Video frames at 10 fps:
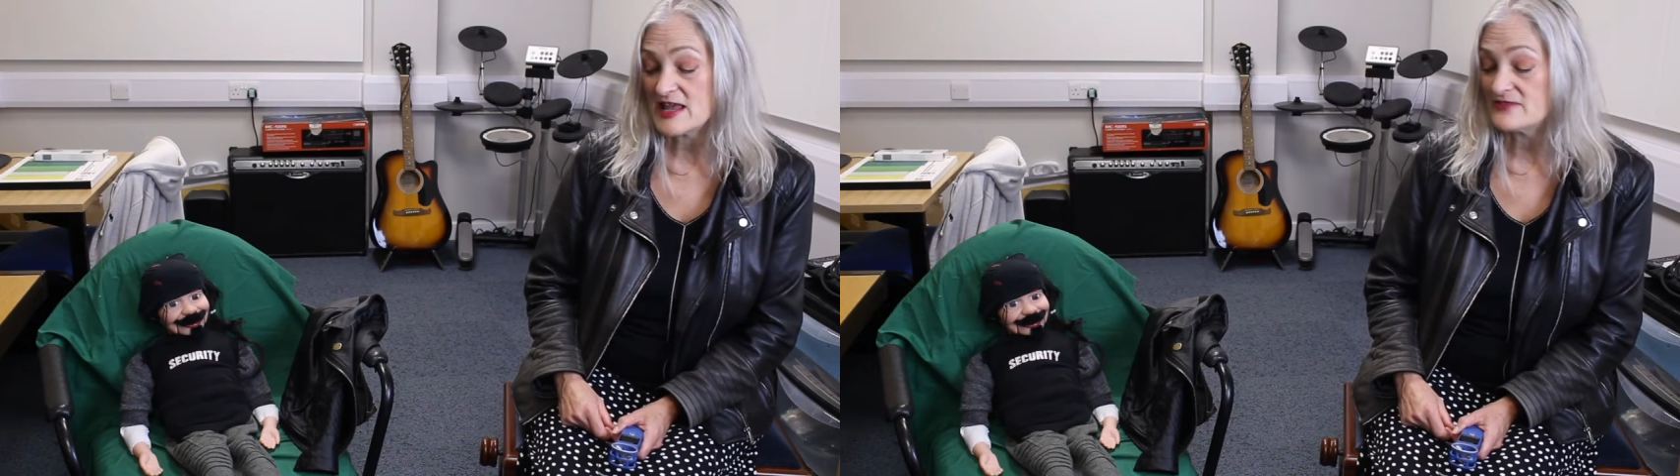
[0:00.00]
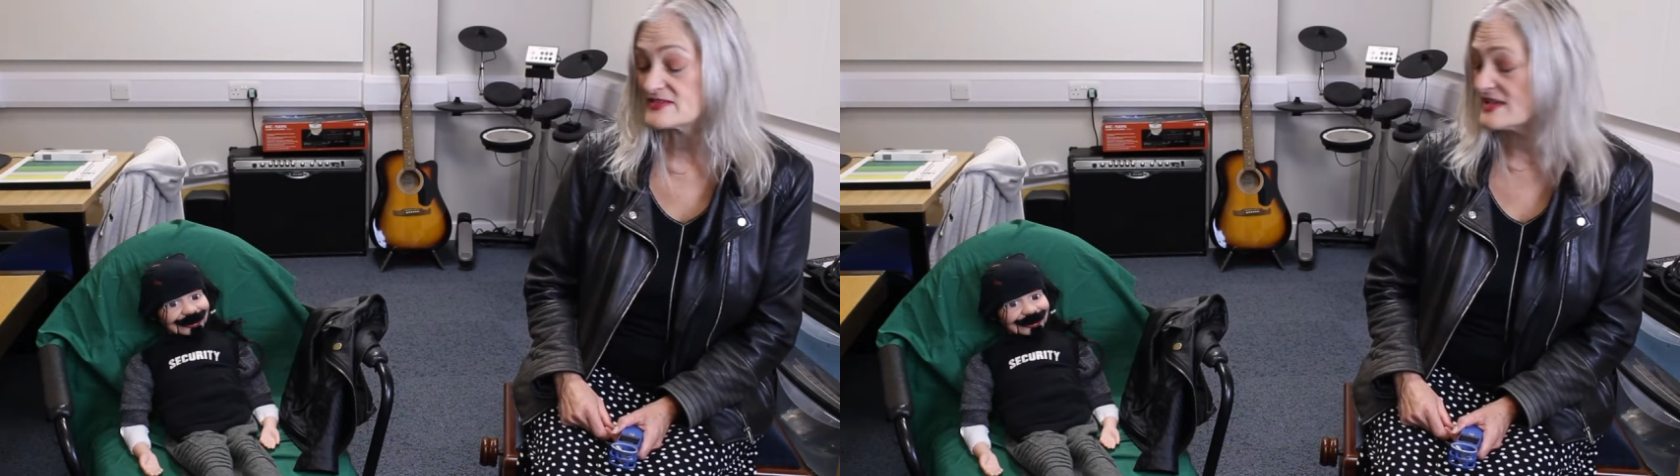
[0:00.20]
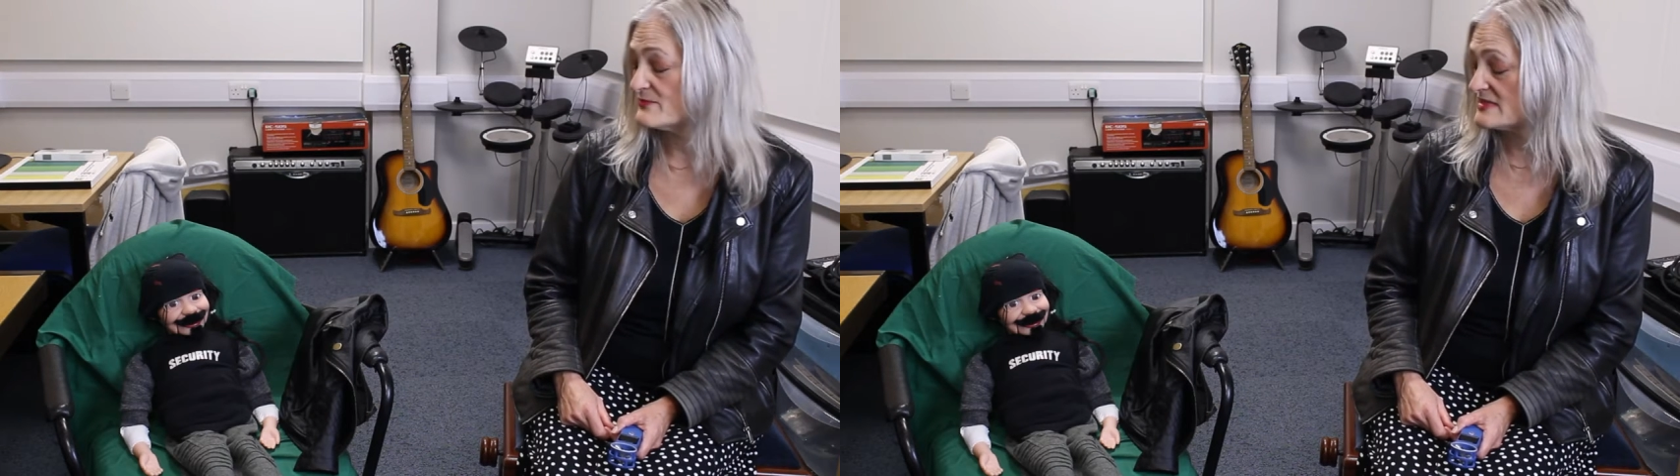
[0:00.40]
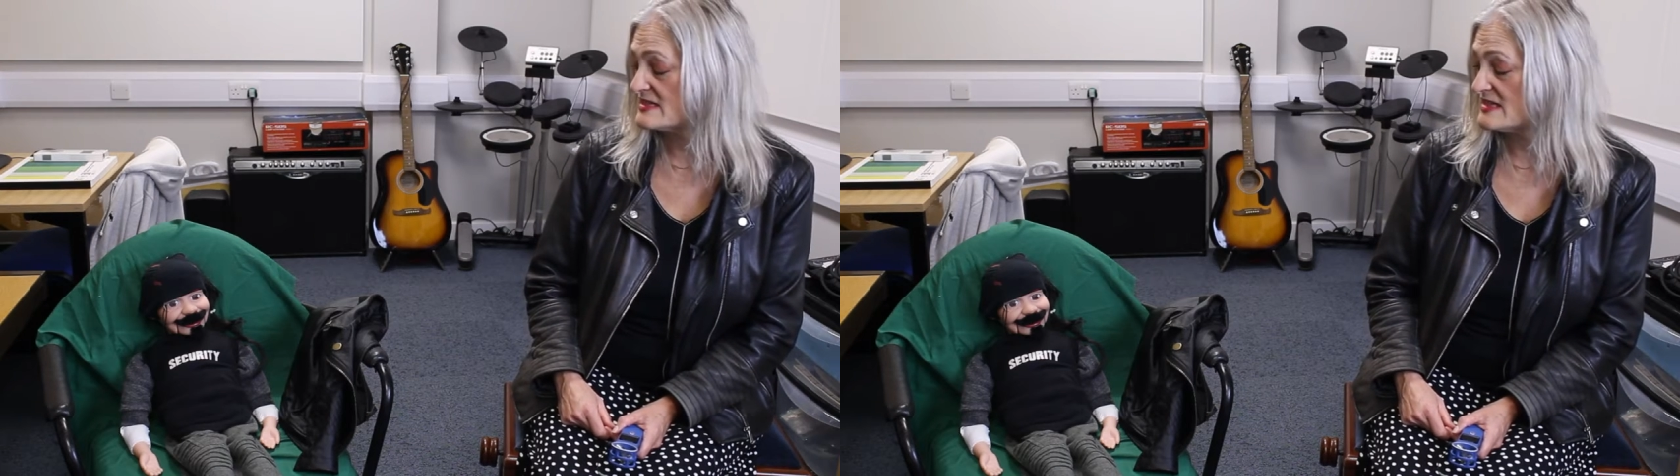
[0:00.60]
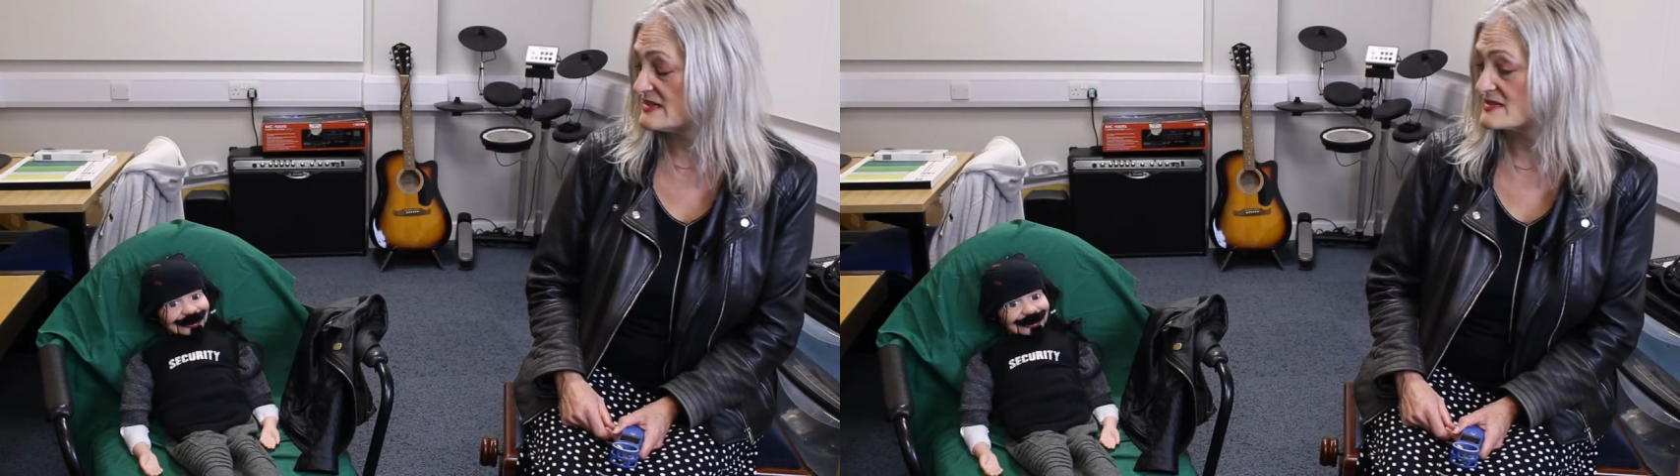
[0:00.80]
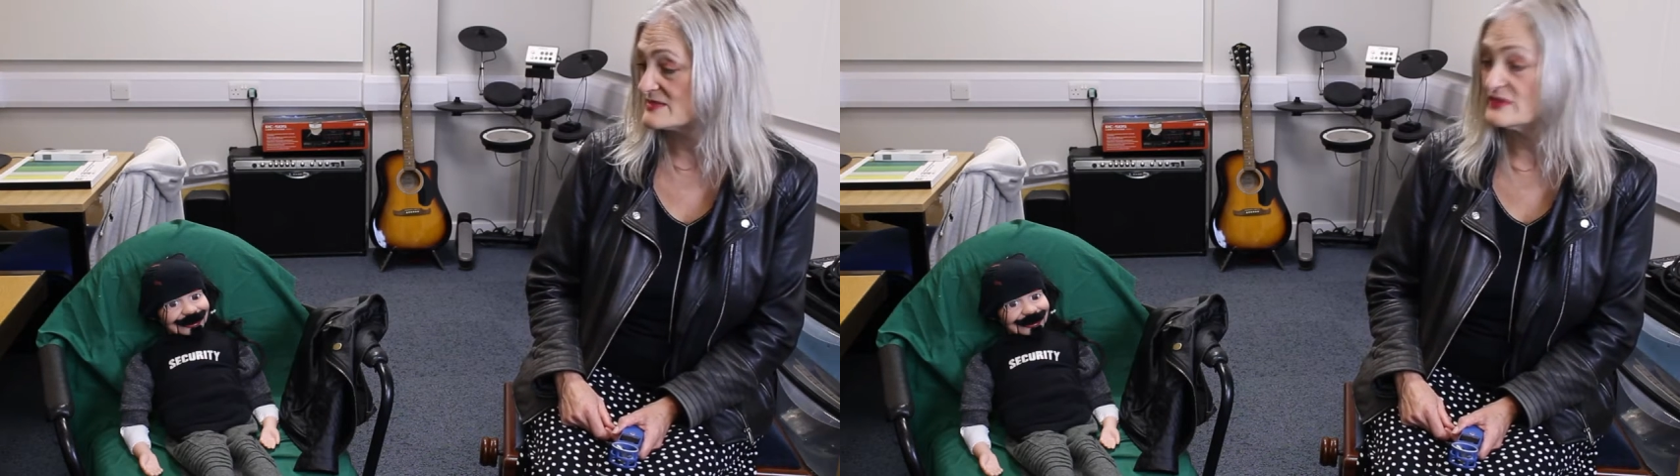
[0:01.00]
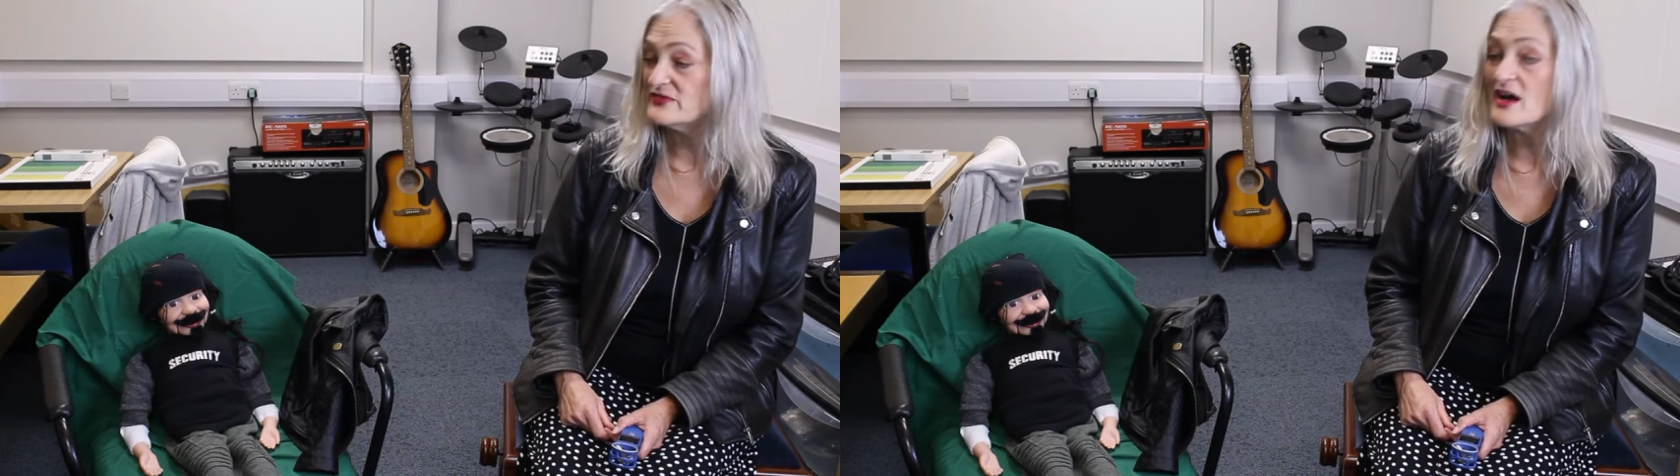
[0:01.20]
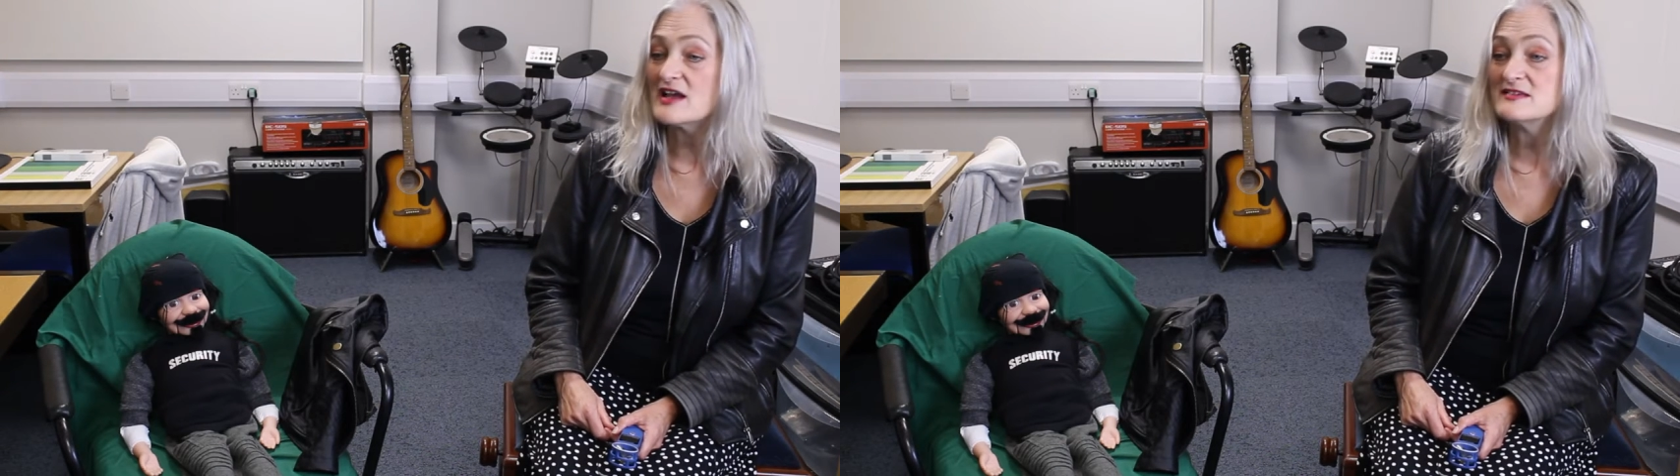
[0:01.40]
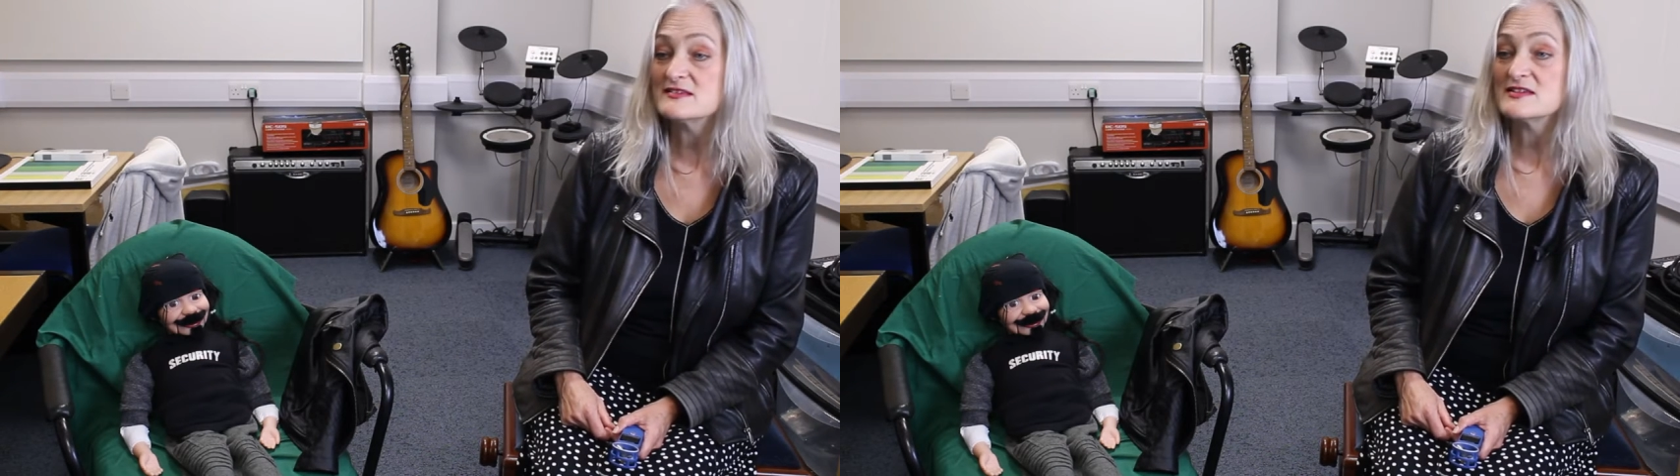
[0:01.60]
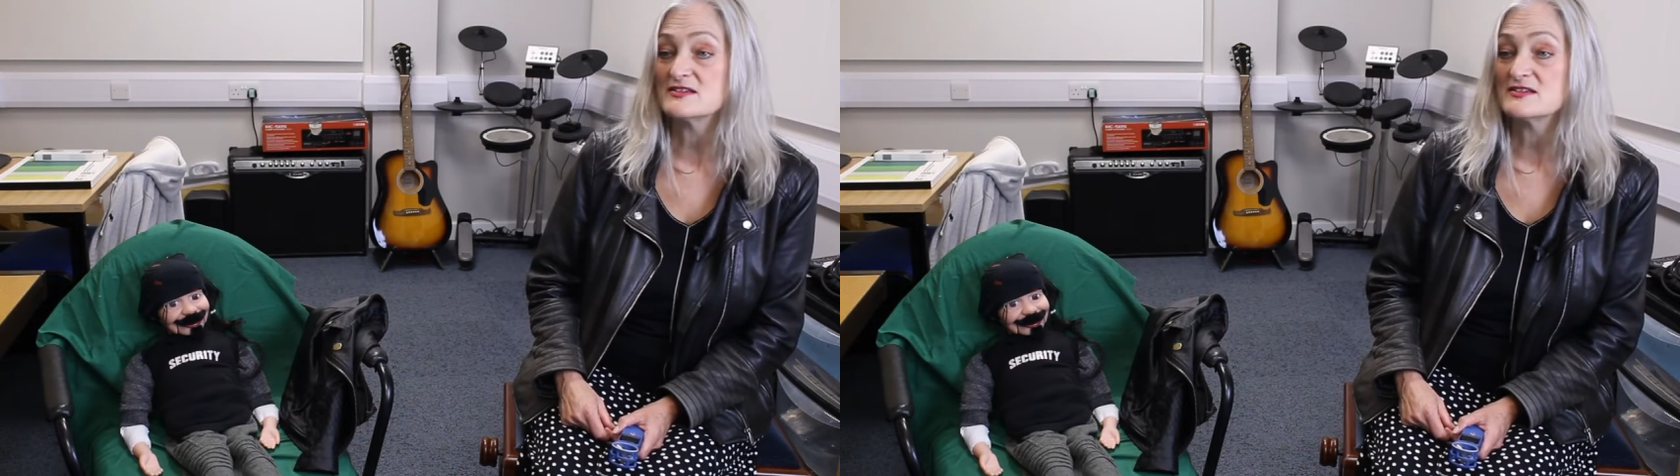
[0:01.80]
if somebody needs some advice.